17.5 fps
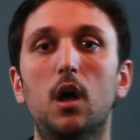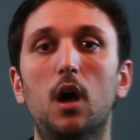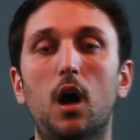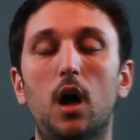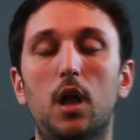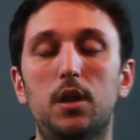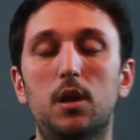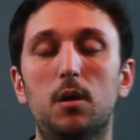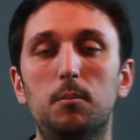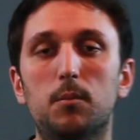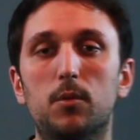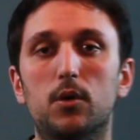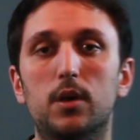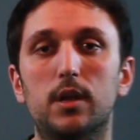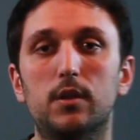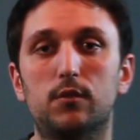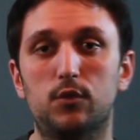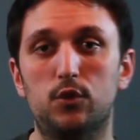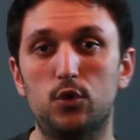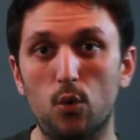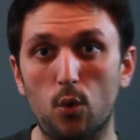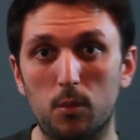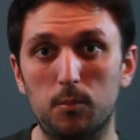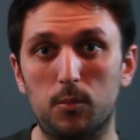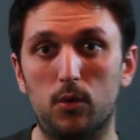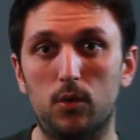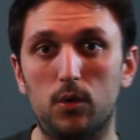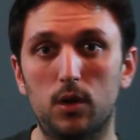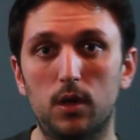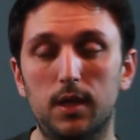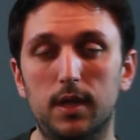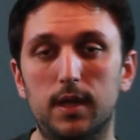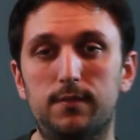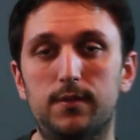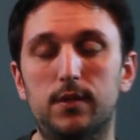A number is normal
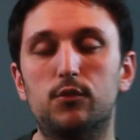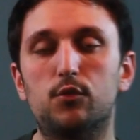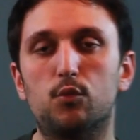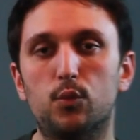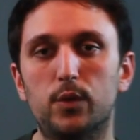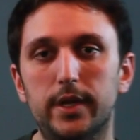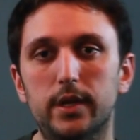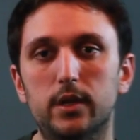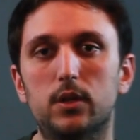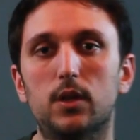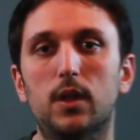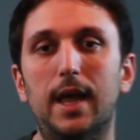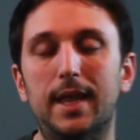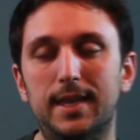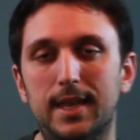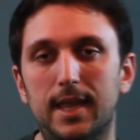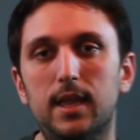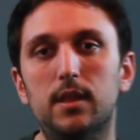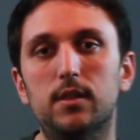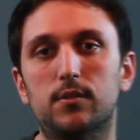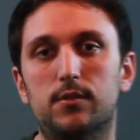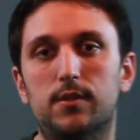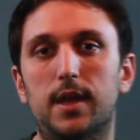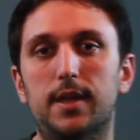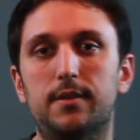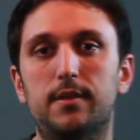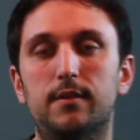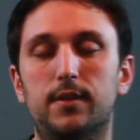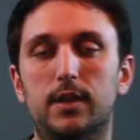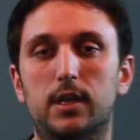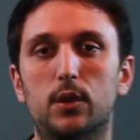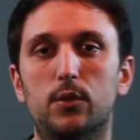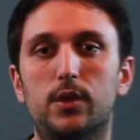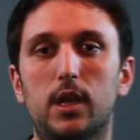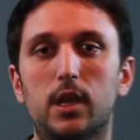if it's real and in scientific
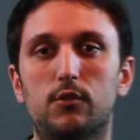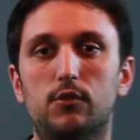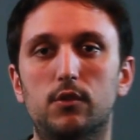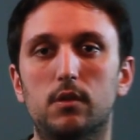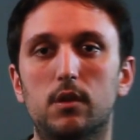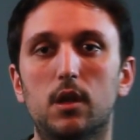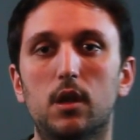notation.